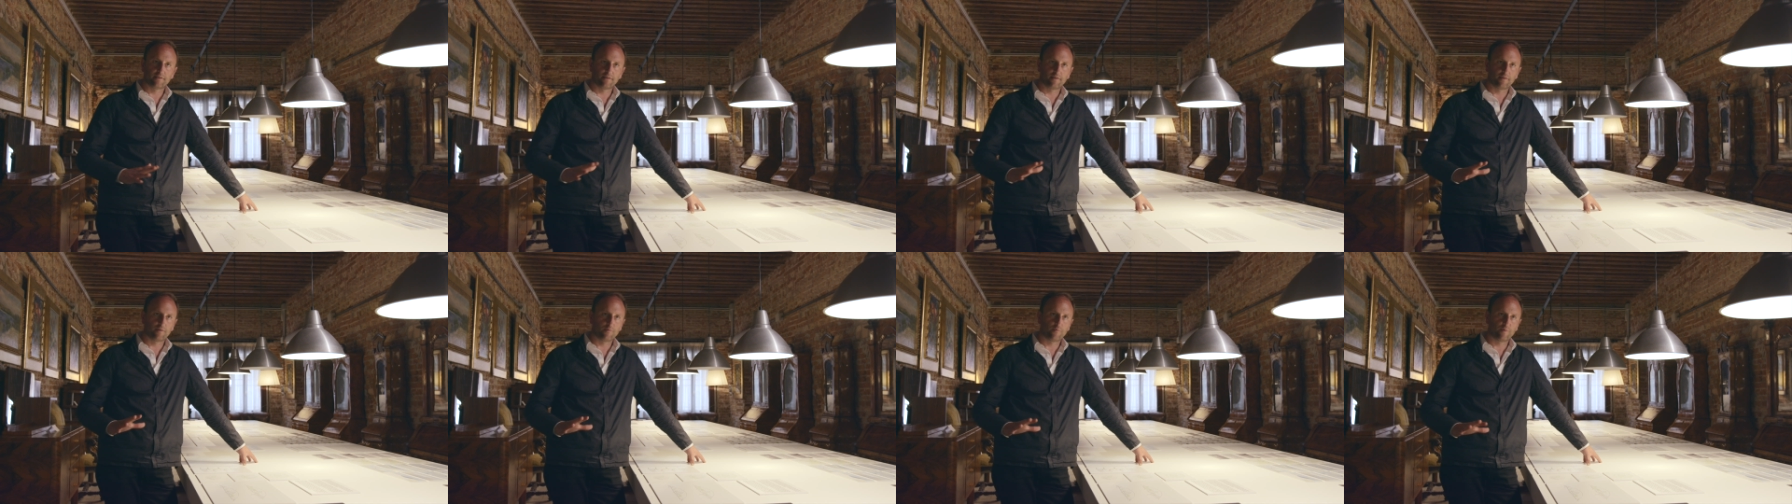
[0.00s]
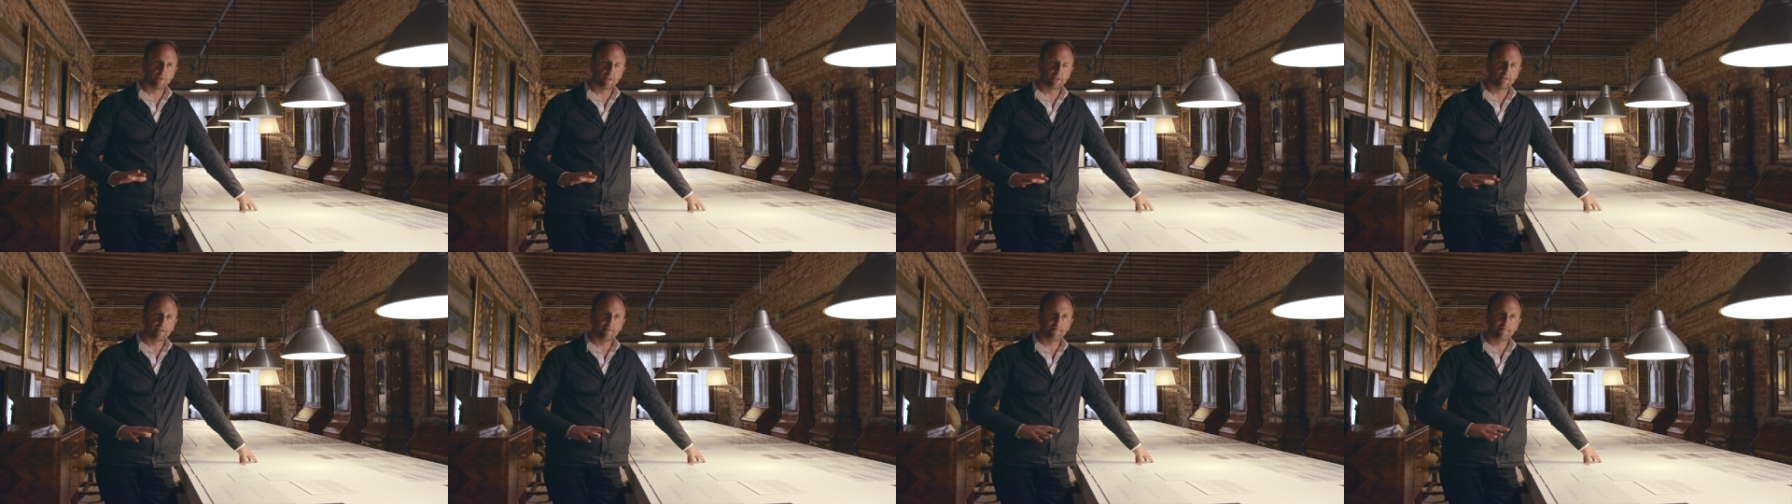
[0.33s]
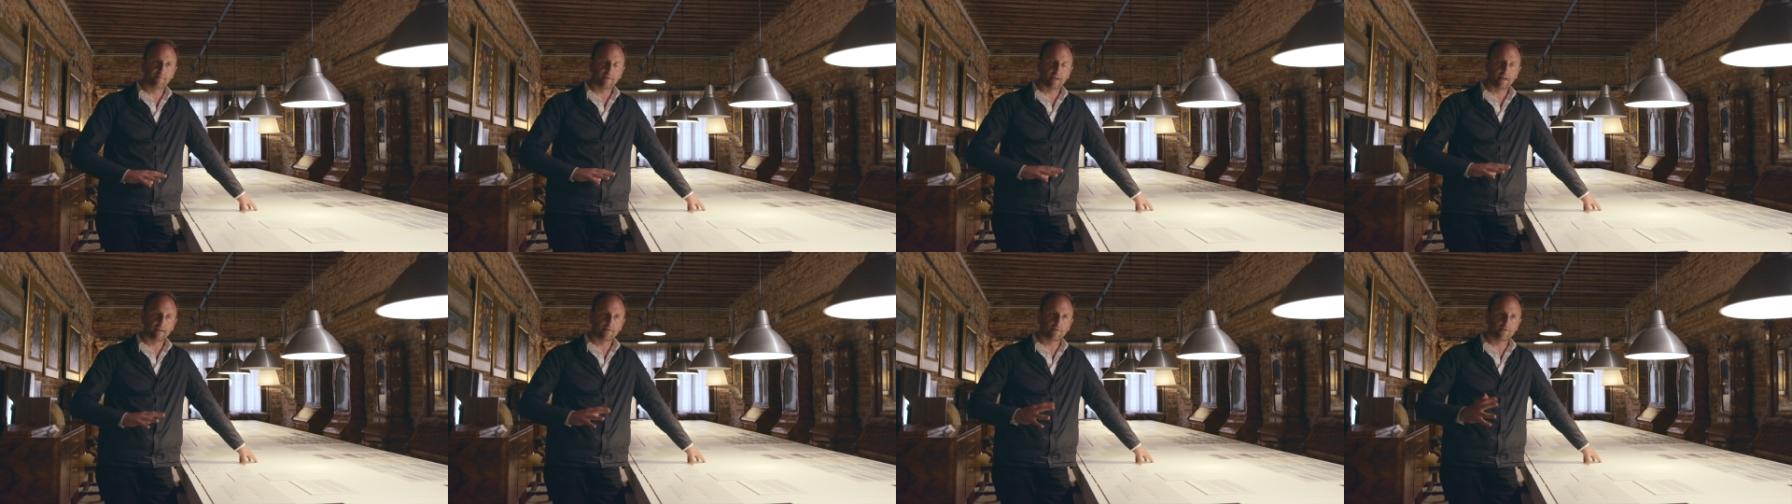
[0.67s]
uh, we
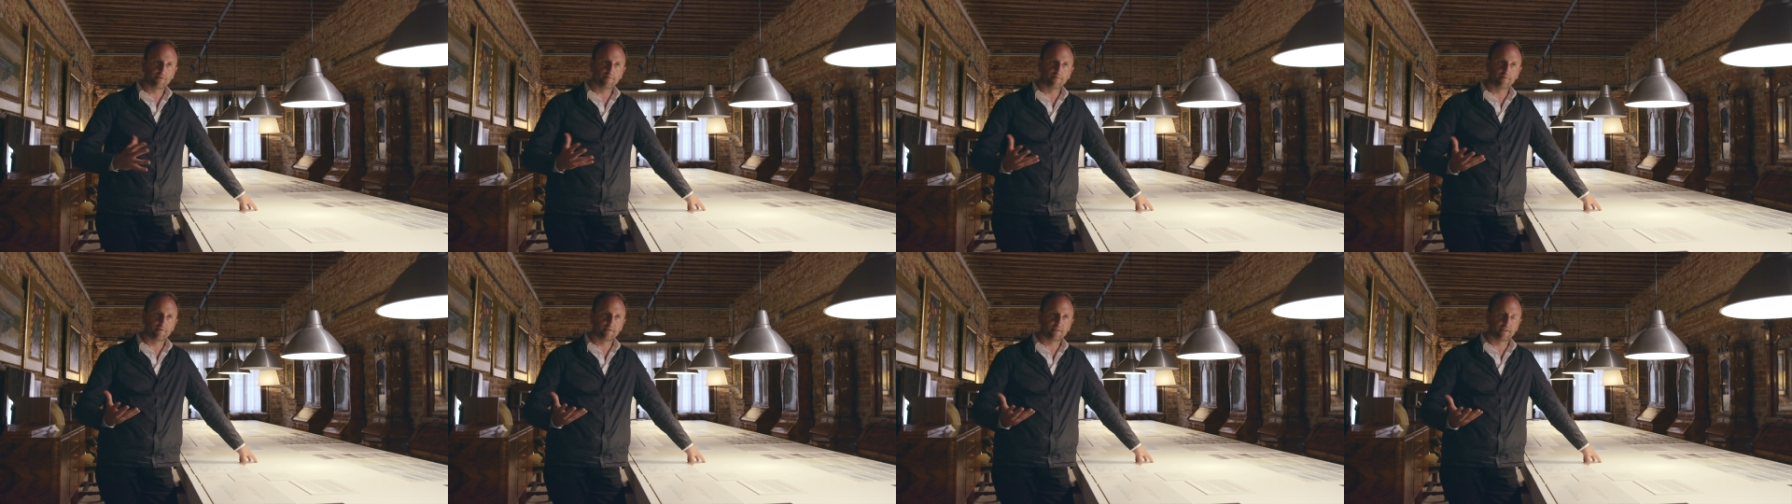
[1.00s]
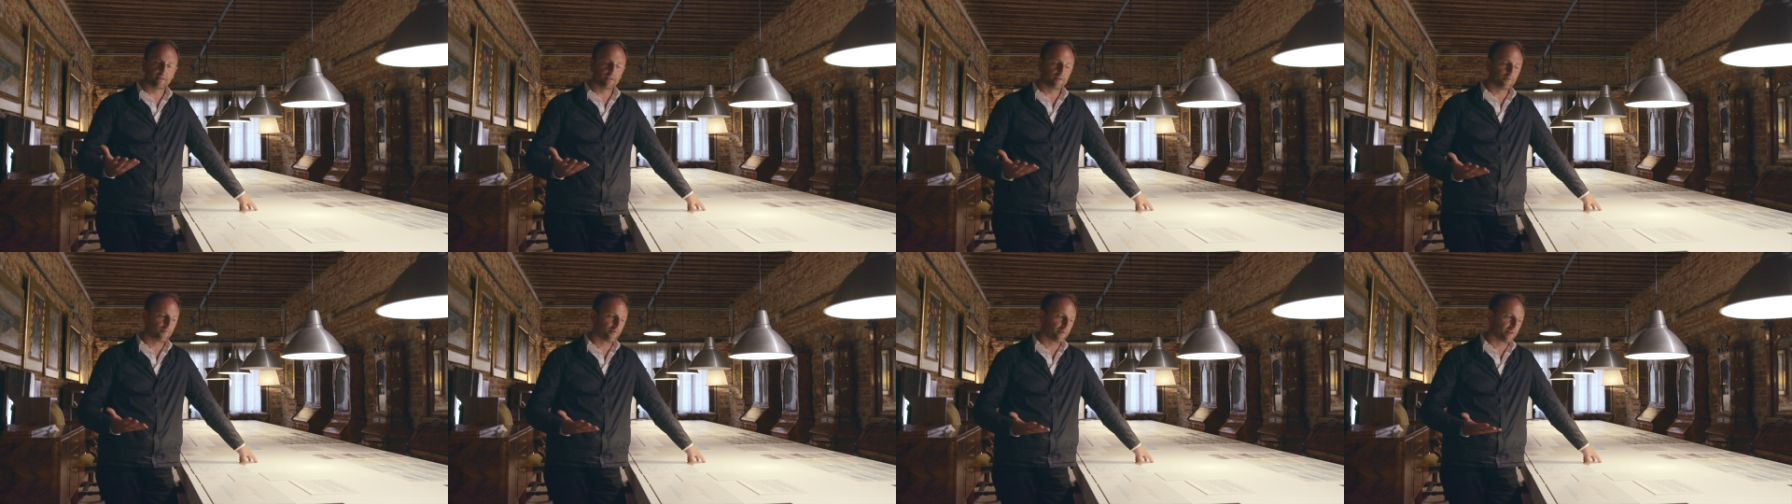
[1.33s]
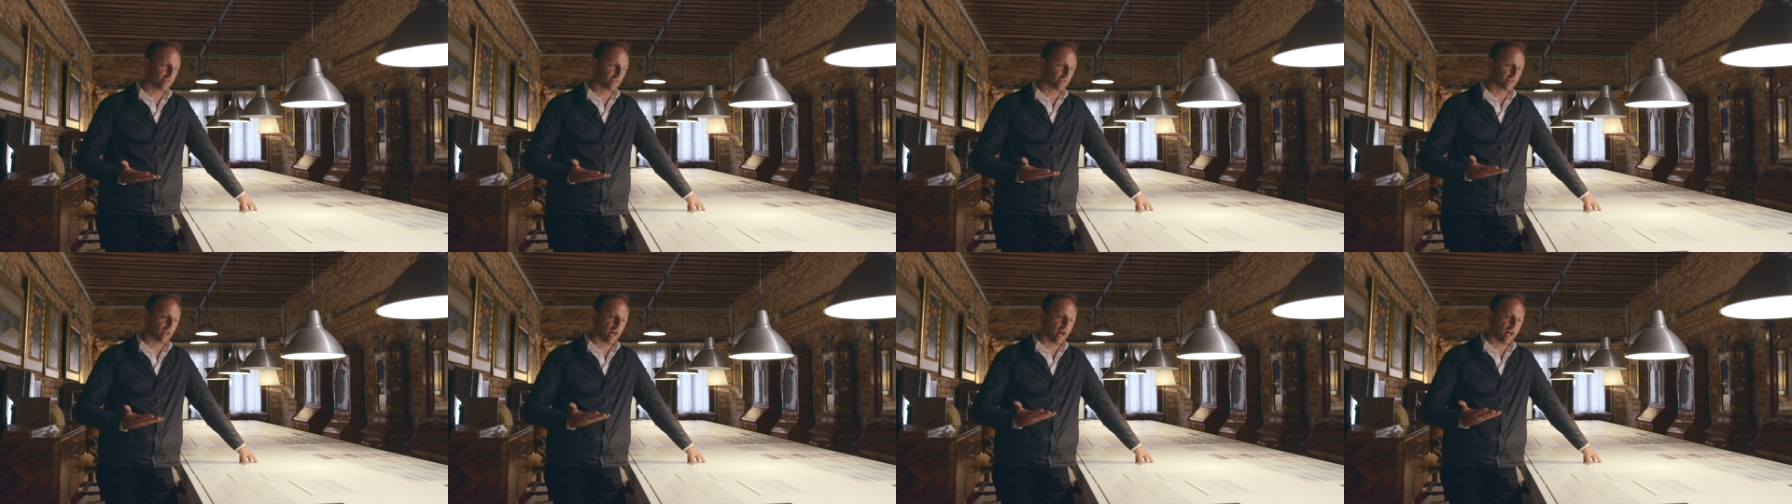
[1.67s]
define a universe that is very
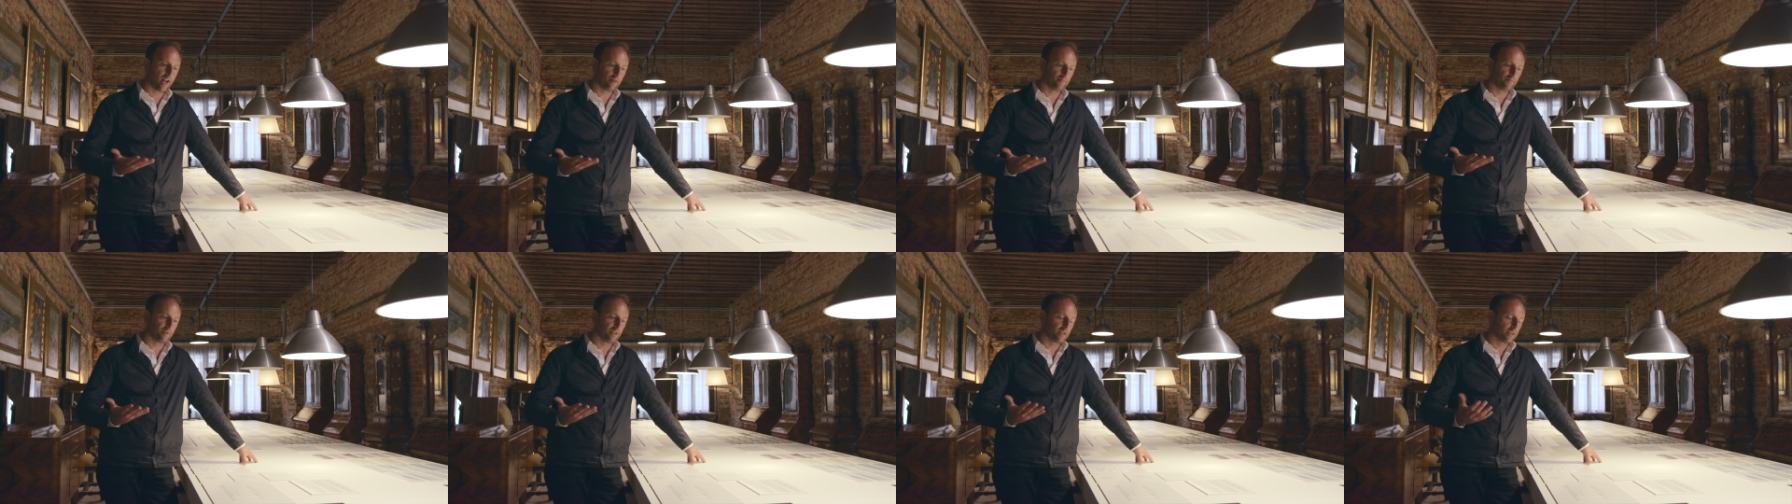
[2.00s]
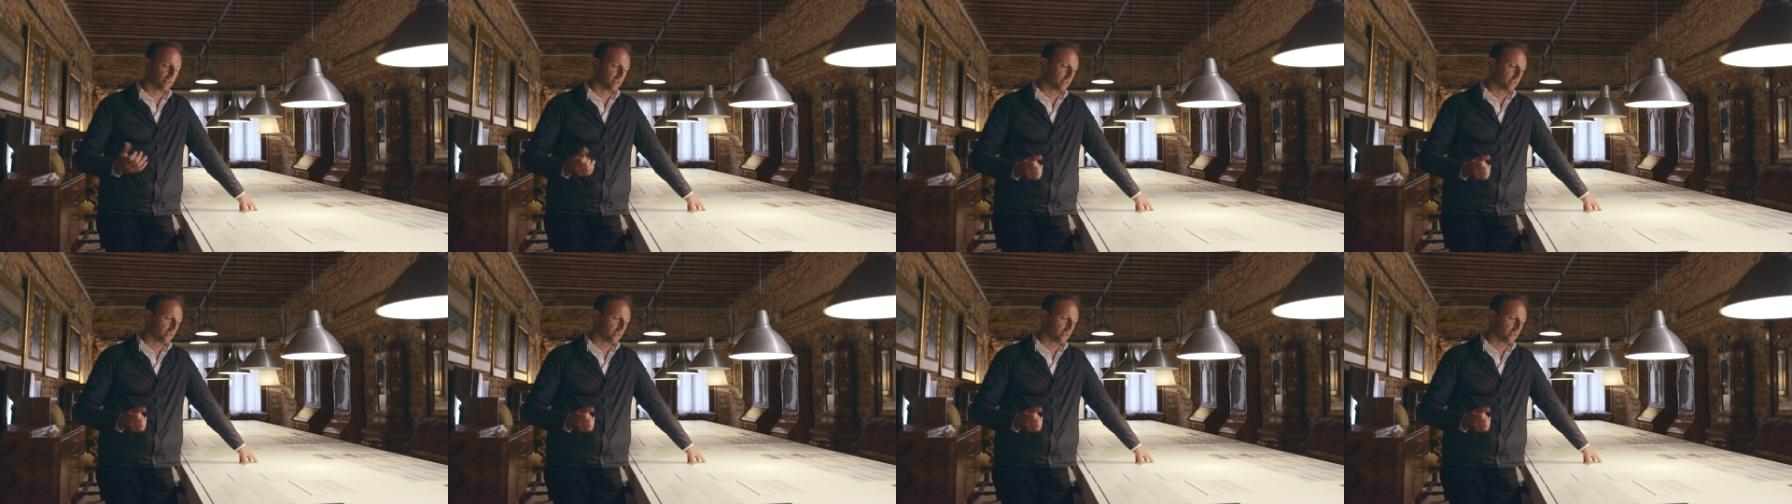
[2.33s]
calm,